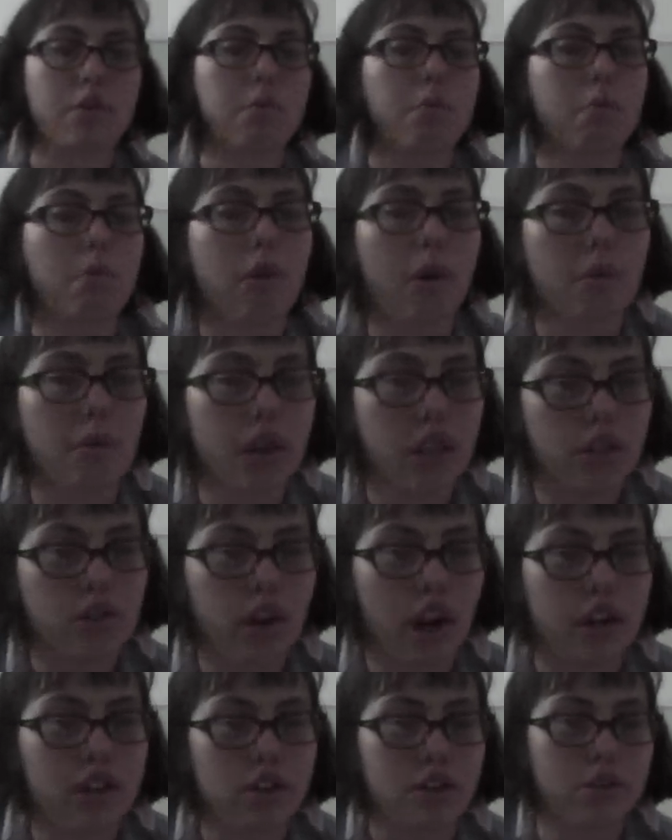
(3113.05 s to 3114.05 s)
What we
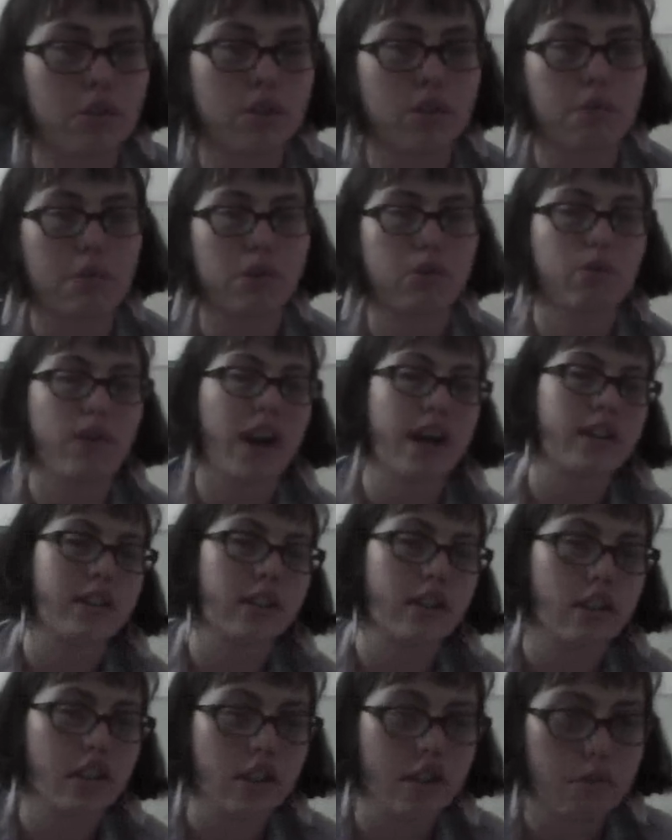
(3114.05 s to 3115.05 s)
try to do is we try
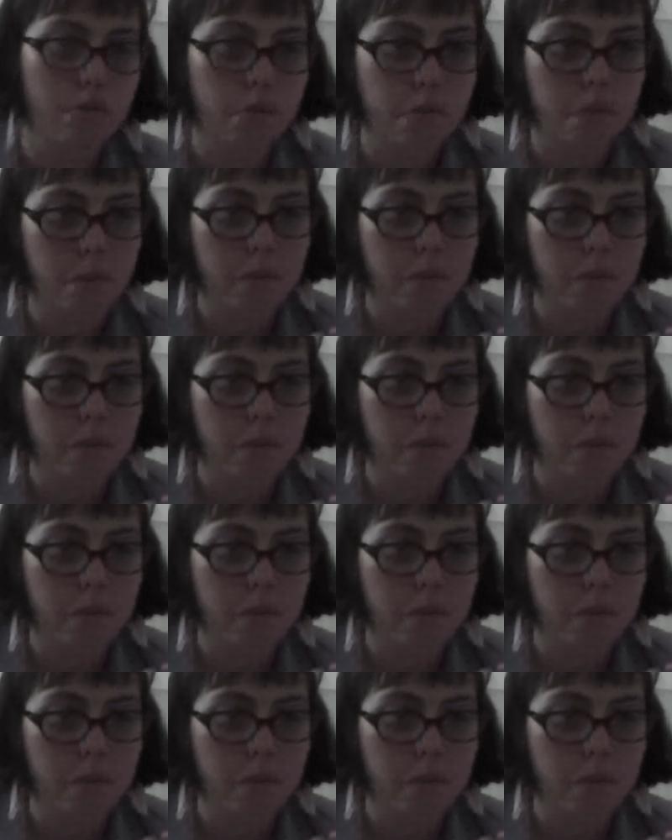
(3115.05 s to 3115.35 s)
to